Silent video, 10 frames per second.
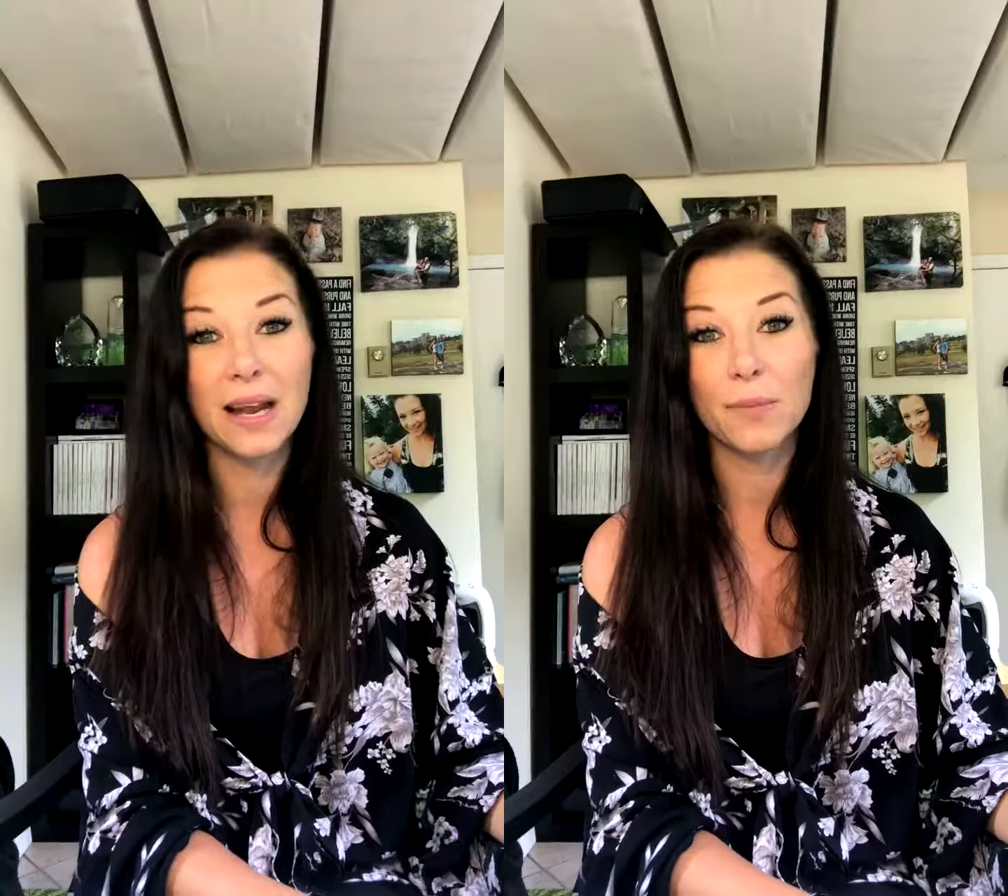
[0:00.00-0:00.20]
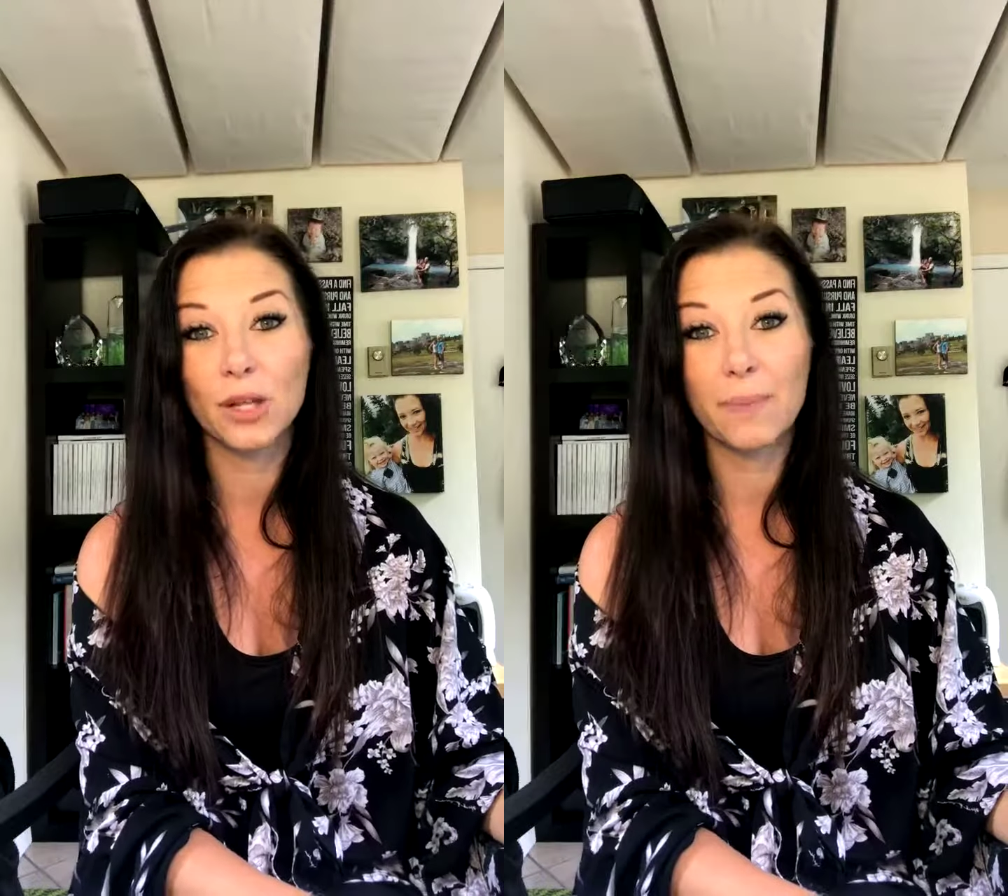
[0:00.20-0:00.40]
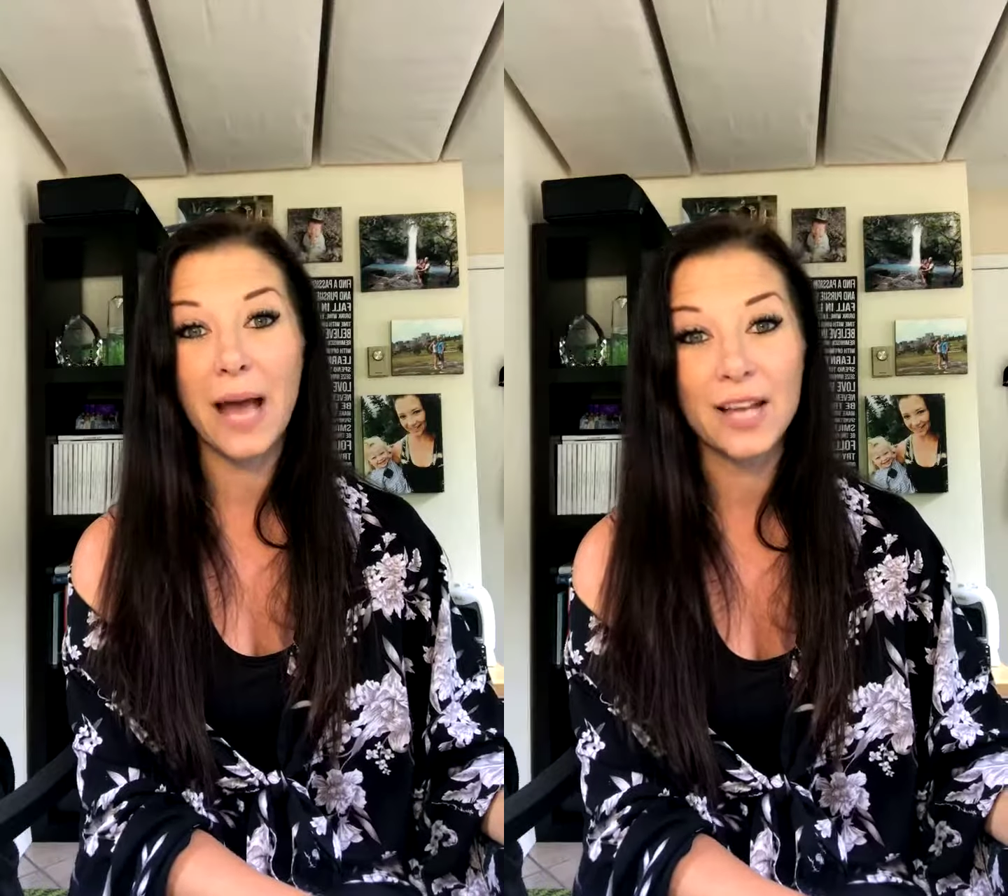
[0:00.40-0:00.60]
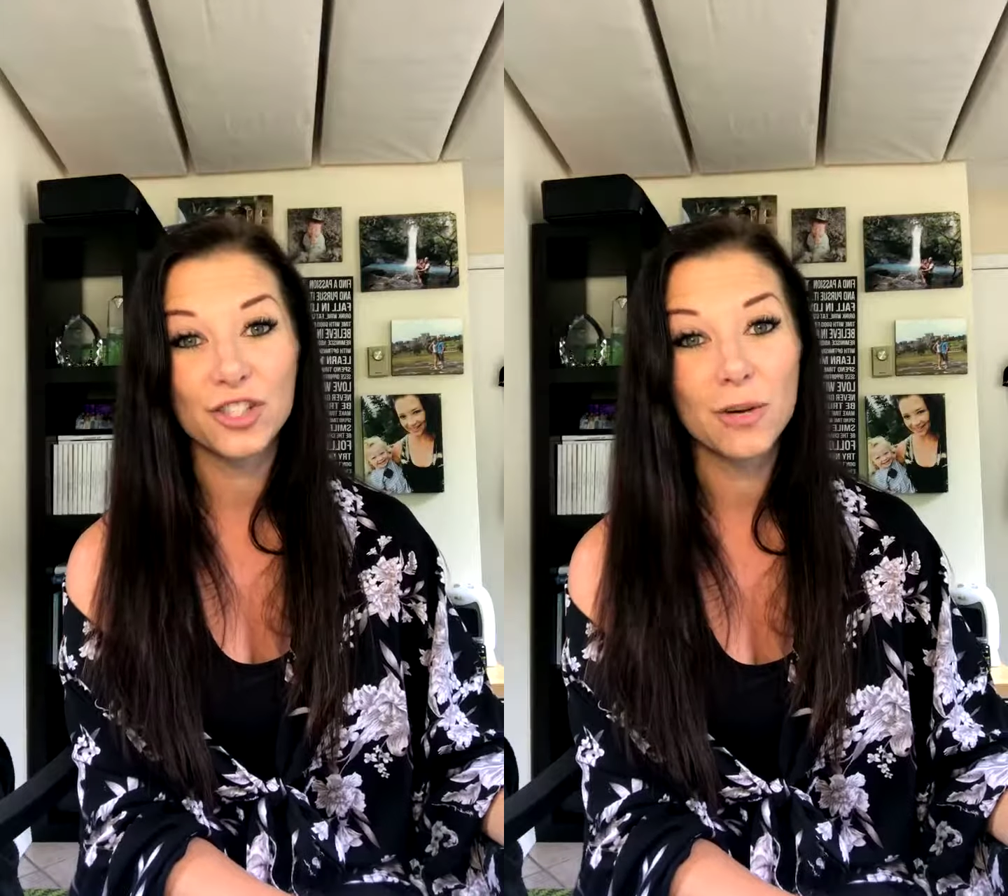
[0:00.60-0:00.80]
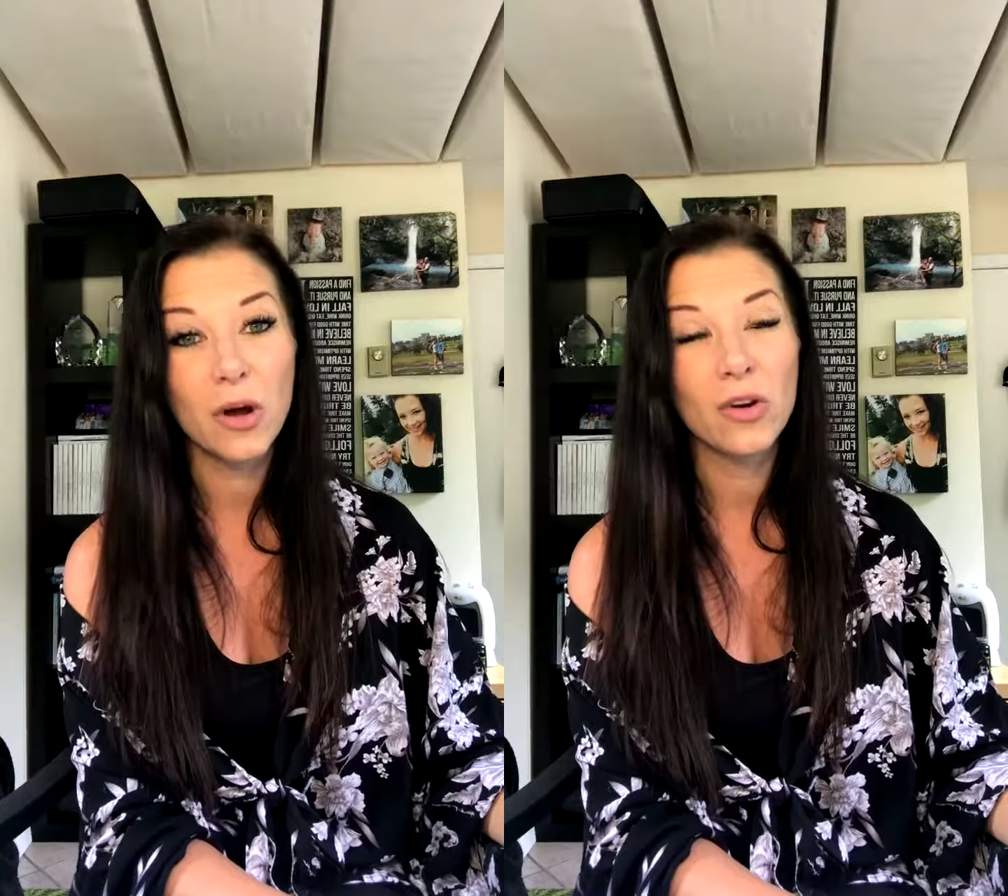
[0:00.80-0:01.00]
I'm really
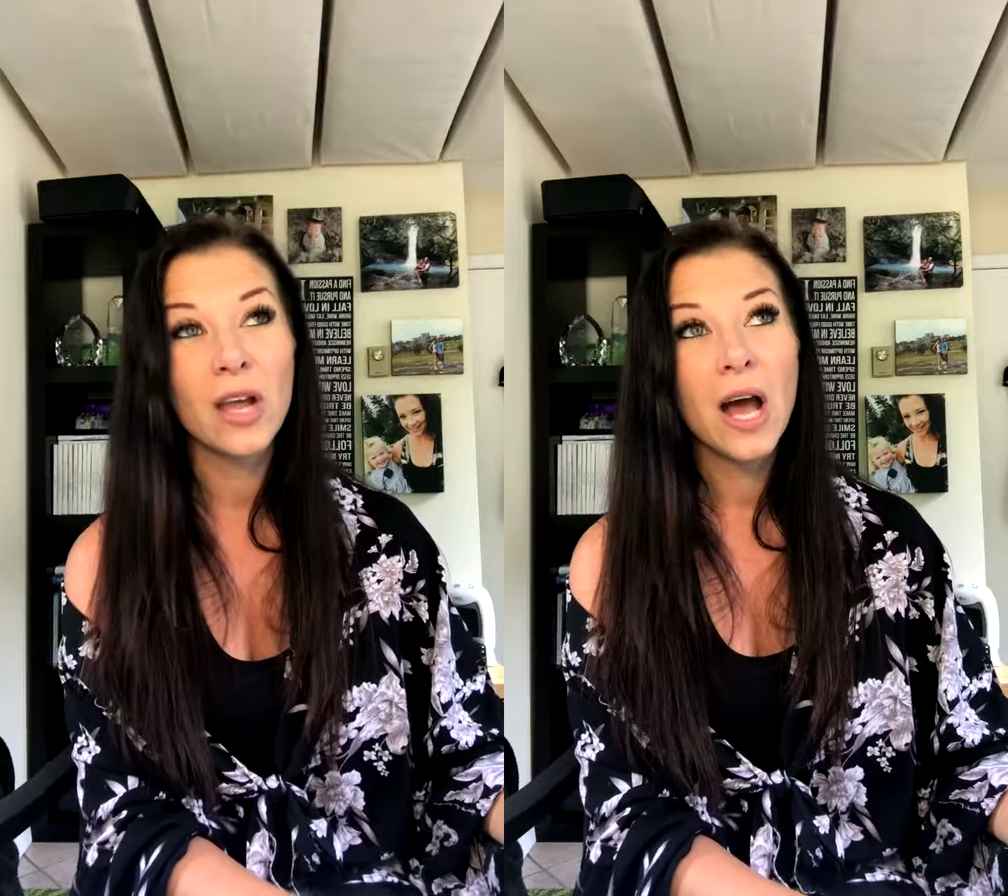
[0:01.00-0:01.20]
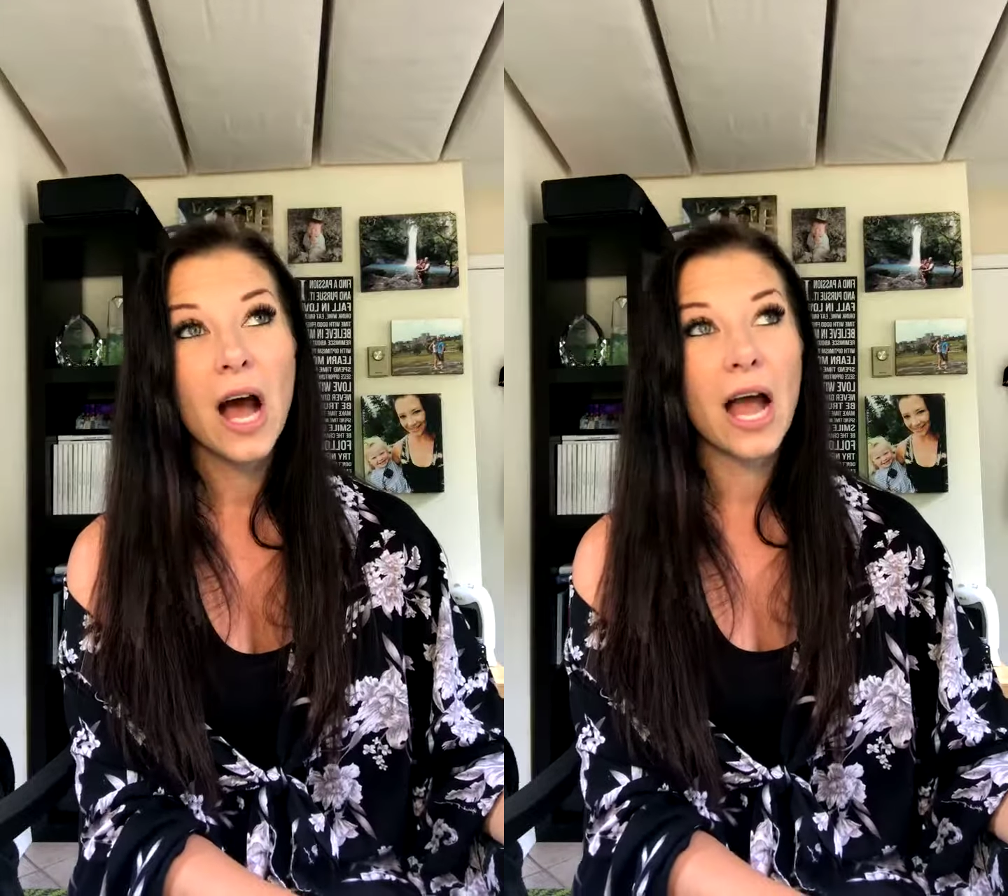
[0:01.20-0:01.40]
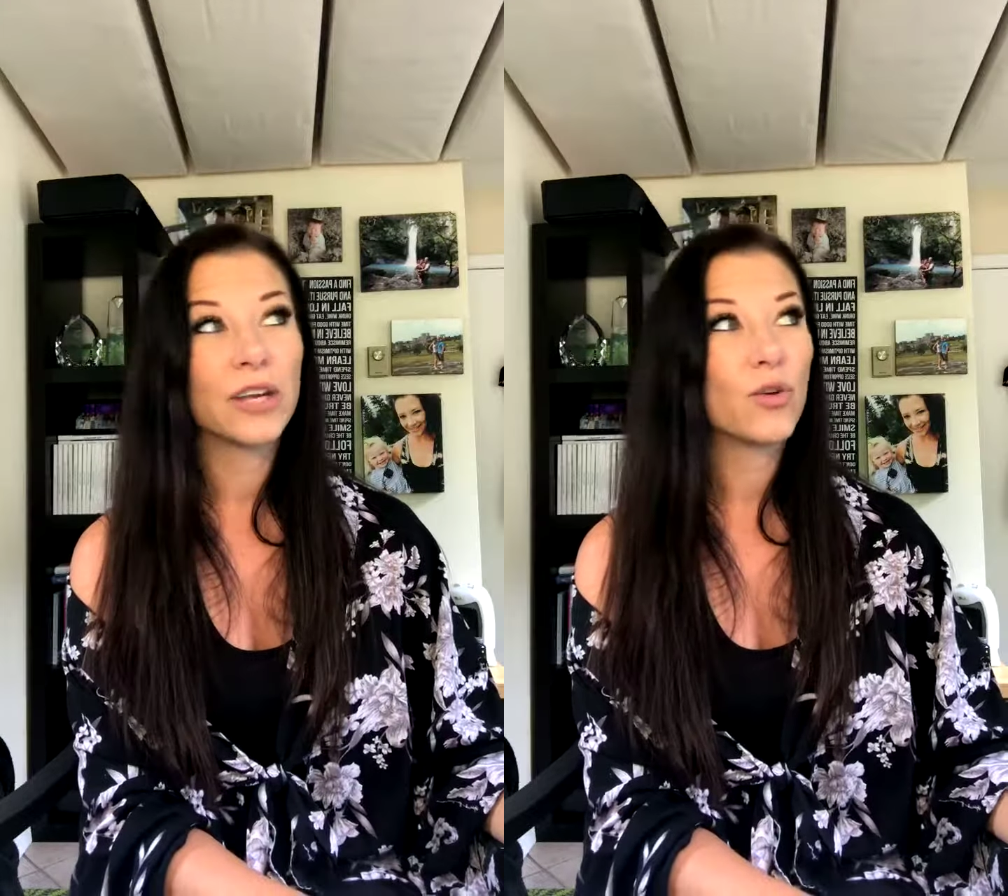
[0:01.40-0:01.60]
passionate about. I